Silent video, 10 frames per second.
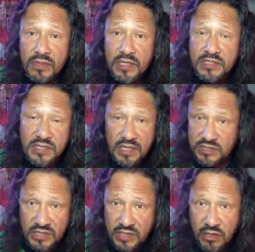
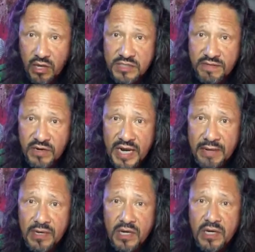It's in the laws of our
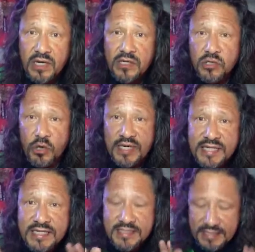game. So he
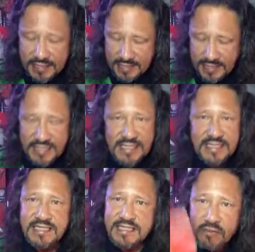didn't
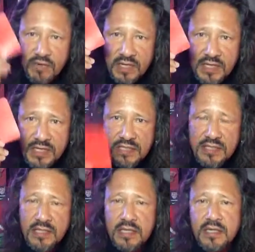get one of
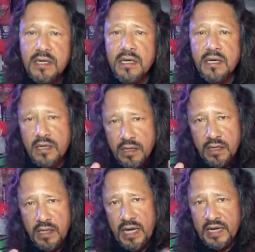these,
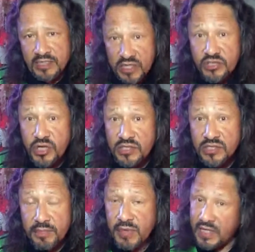and it did
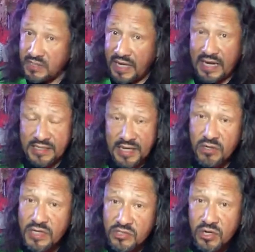change it, because had
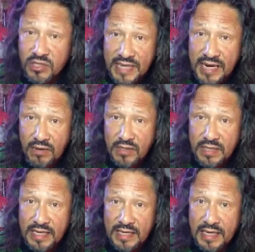Netherlands gone down
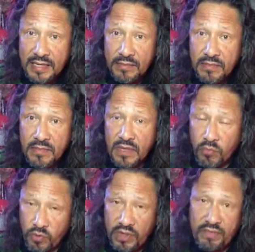in that game,
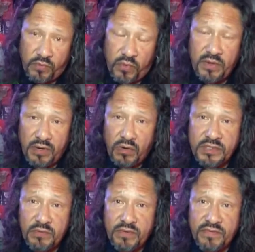it would have, of
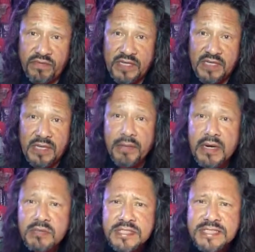course it would have affected them,
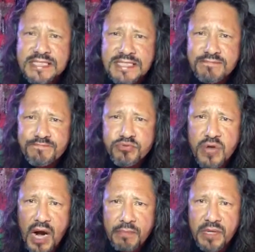but it was their
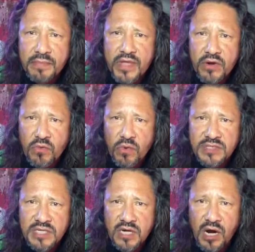problem. They're the
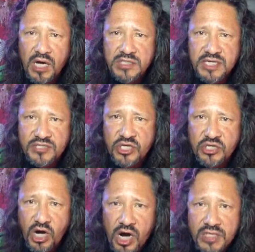ones that caused it. De
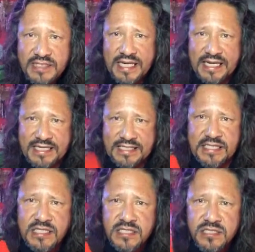Jong did
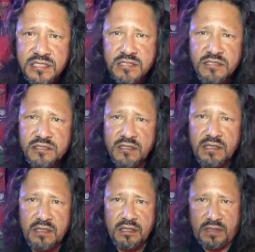it.
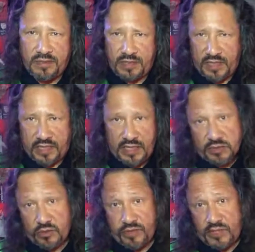I can
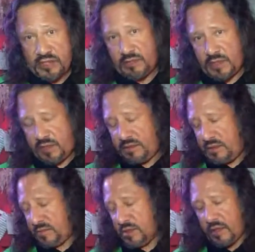get so upset sometimes.
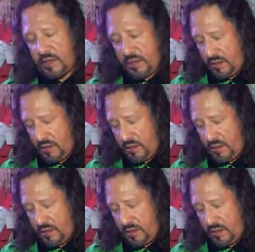I'm sorry.